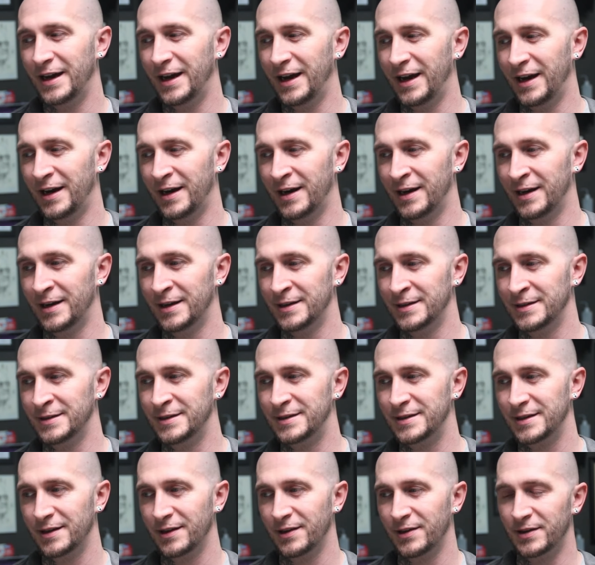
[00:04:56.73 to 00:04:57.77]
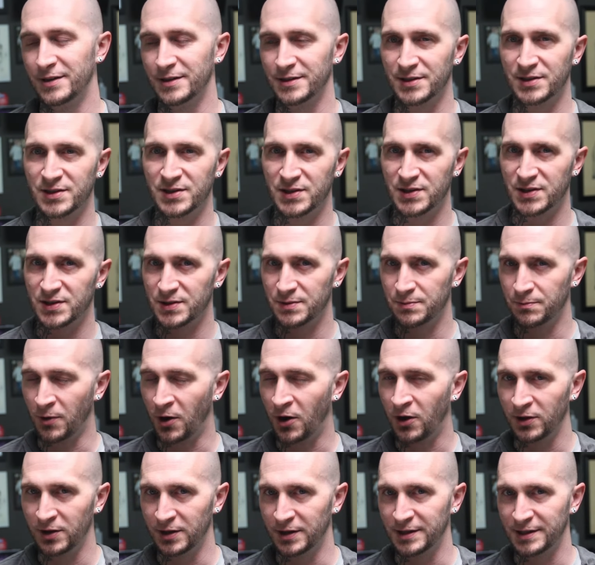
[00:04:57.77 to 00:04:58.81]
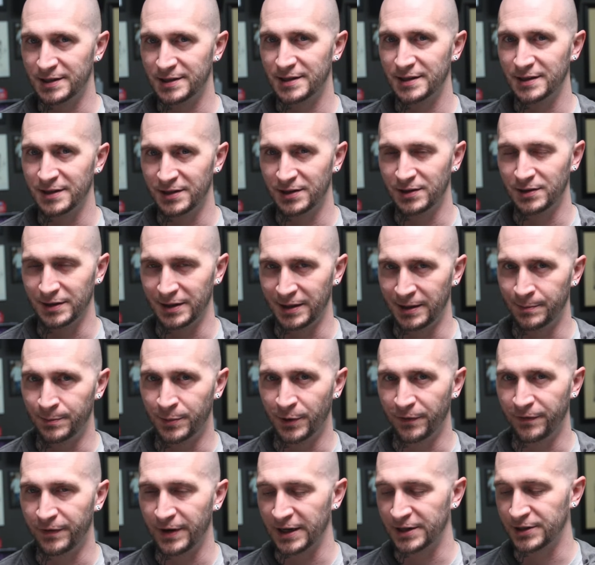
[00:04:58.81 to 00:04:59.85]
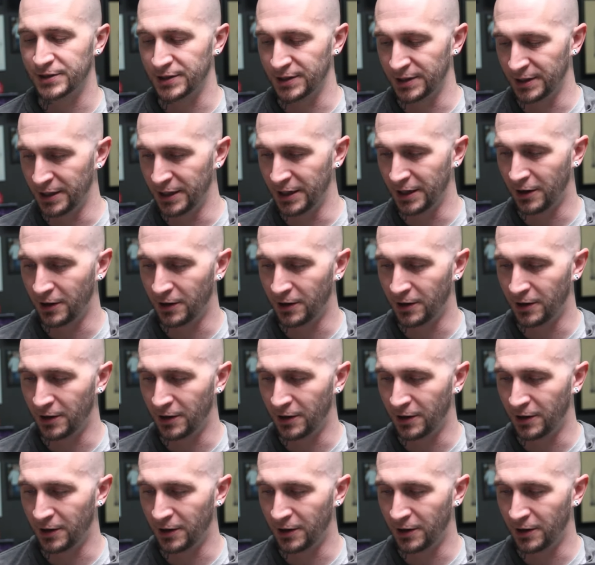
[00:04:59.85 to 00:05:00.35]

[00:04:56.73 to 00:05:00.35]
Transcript: and the smallest little imperfection